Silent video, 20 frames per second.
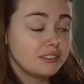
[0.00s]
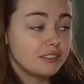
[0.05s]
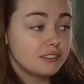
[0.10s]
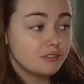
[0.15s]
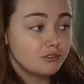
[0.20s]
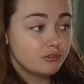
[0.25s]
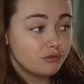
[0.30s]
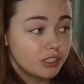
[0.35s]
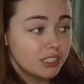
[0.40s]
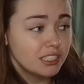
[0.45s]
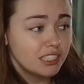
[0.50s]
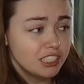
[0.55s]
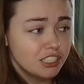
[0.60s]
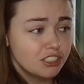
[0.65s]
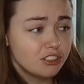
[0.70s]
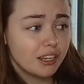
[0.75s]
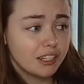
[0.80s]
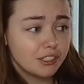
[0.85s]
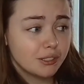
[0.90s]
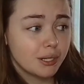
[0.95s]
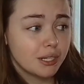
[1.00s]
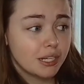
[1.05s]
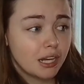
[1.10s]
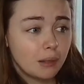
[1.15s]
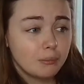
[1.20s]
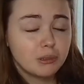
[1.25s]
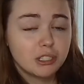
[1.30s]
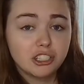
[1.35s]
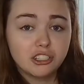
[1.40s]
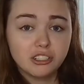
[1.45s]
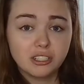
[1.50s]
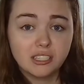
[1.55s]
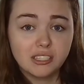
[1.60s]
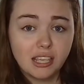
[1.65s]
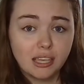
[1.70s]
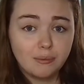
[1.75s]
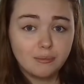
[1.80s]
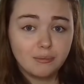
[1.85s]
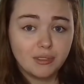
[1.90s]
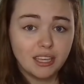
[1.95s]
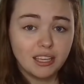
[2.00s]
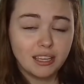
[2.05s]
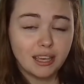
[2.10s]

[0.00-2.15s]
really trying to accomplish the same thing